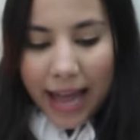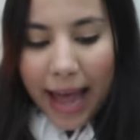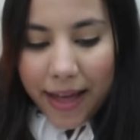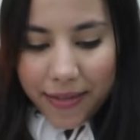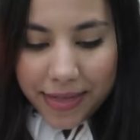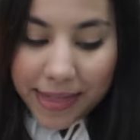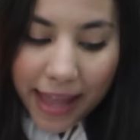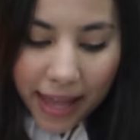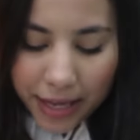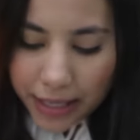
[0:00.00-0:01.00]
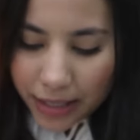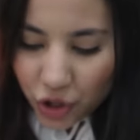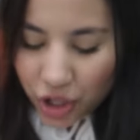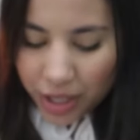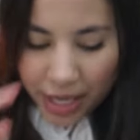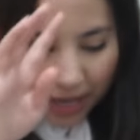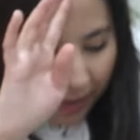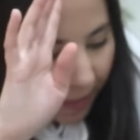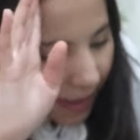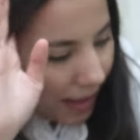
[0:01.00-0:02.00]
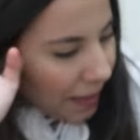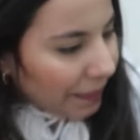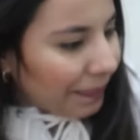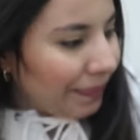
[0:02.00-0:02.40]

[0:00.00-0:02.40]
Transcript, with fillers: And then she gave me